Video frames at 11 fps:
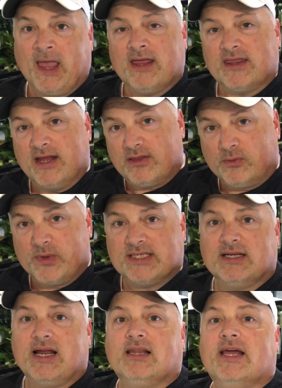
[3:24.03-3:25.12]
The other
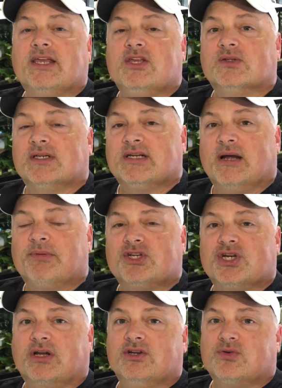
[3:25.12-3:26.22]
reason I like using
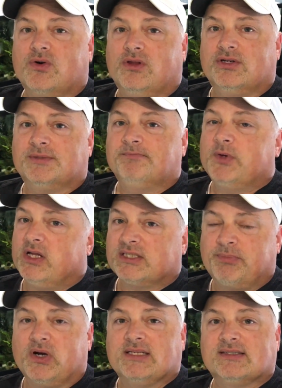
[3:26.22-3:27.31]
temperature controllers, well, it's
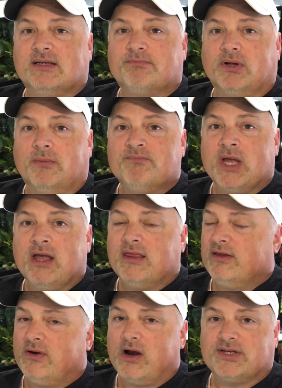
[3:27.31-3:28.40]
pretty simple.
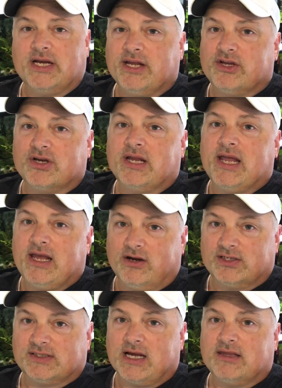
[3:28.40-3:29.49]
There aren't any good
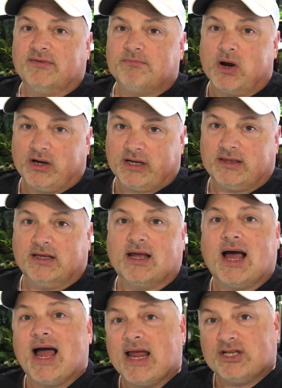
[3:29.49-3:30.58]
heaters on the market that
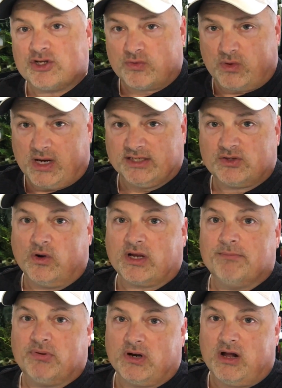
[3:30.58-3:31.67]
I trust or can
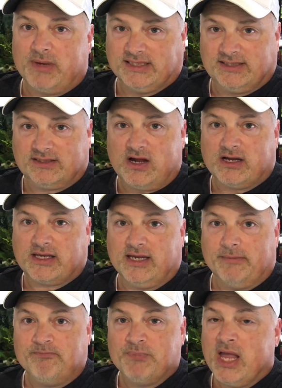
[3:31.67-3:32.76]
put all my stock
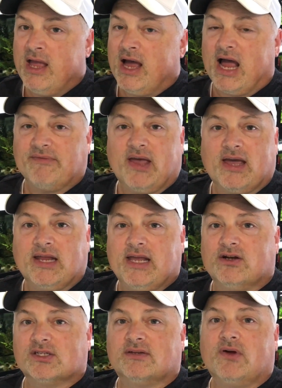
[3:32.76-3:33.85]
in. I've had
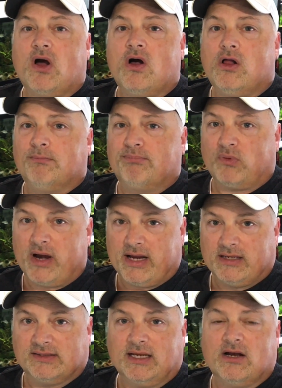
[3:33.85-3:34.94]
heaters of all
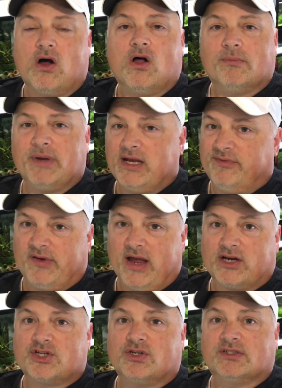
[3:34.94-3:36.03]
brands and all
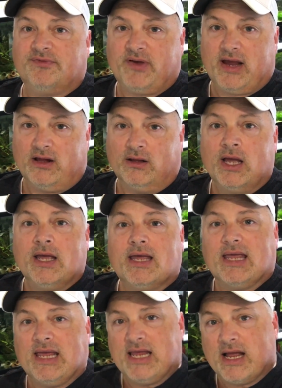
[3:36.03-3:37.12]
manufacturers fail.
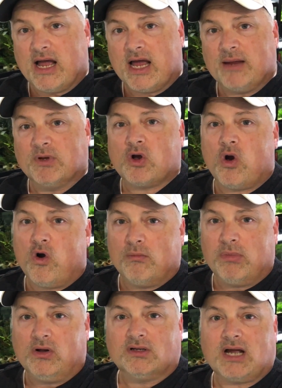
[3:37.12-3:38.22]
Eheim,
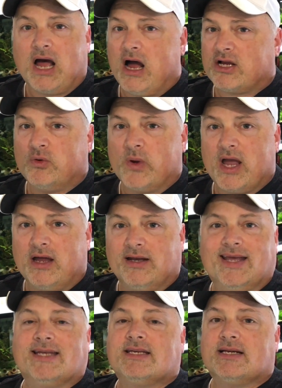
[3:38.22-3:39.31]
Cobalt, Aqueon,
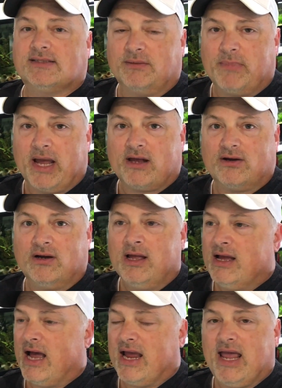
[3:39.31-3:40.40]
it doesn't matter.
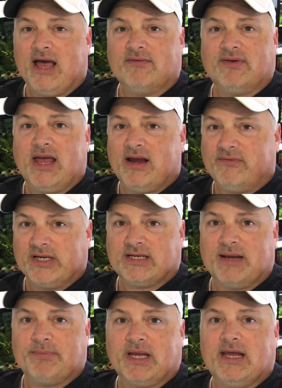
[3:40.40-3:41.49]
I have every
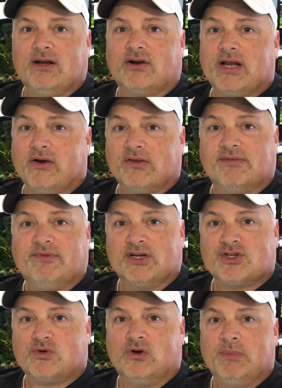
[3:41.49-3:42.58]
type of heater here in the
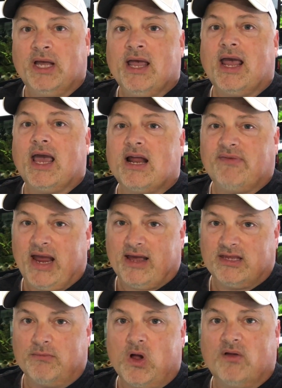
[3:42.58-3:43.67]
fish room, and I've had
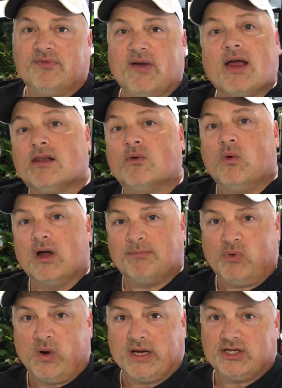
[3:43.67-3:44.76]
them all fail at one
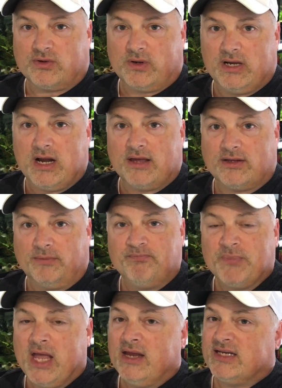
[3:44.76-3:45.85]
point or another.
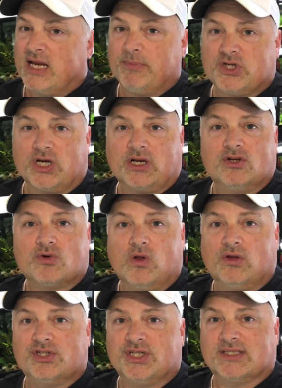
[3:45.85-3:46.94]
Temperature
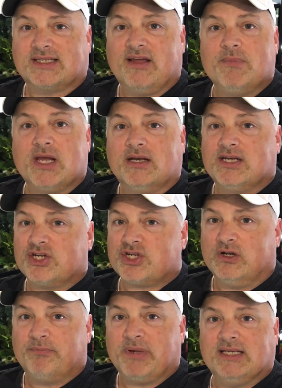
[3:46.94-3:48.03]
controllers just give me
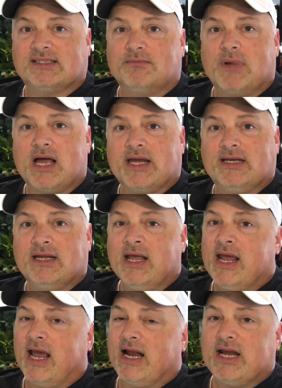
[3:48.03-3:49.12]
additional peace of mind,
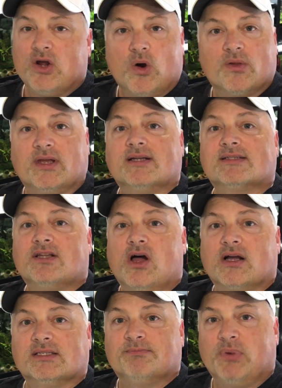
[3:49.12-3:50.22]
and I know that as long
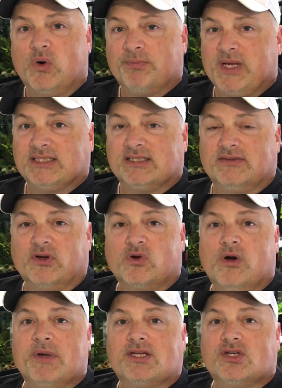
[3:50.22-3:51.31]
as both pieces of
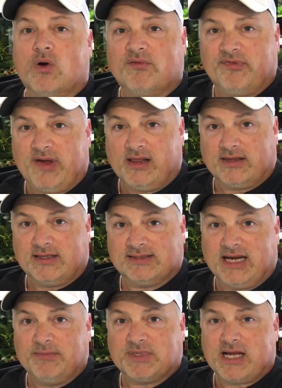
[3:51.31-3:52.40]
equipment don't fail at the
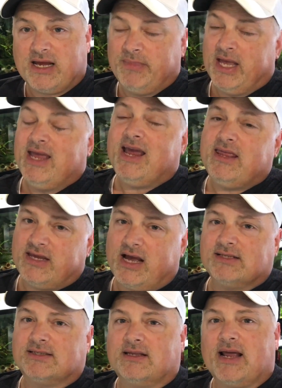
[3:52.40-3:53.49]
same time, and the
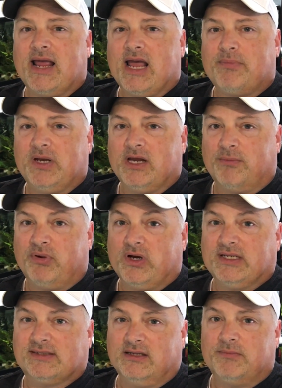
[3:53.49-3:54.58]
odds of that happening are pretty
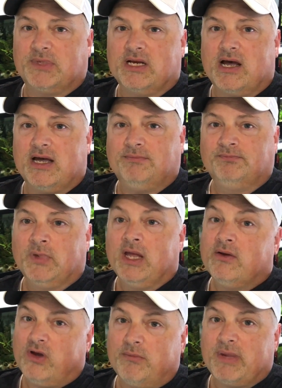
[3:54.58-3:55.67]
slim to none,
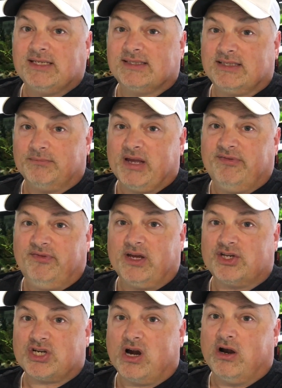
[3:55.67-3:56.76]
well, my, my
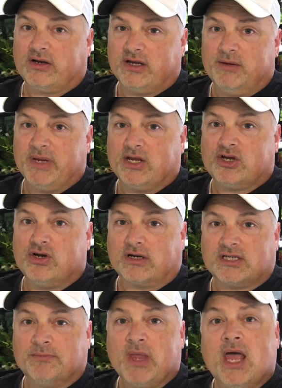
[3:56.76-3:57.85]
fish aren't going to be
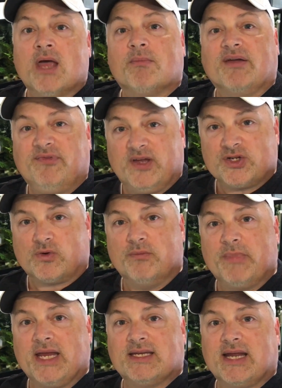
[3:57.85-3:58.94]
cooked. My fish room
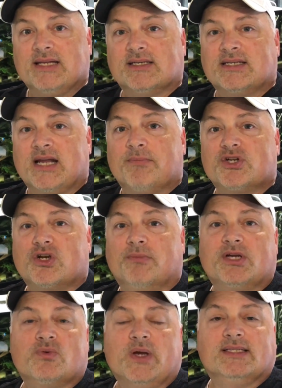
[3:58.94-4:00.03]
maintains a temperature
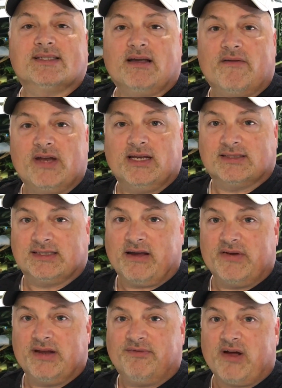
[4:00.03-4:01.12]
between 70 to
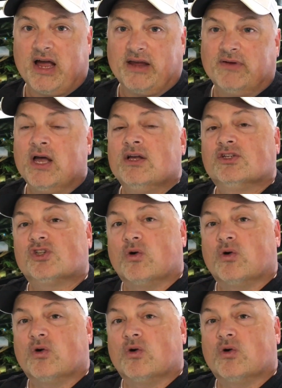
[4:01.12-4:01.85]
75, so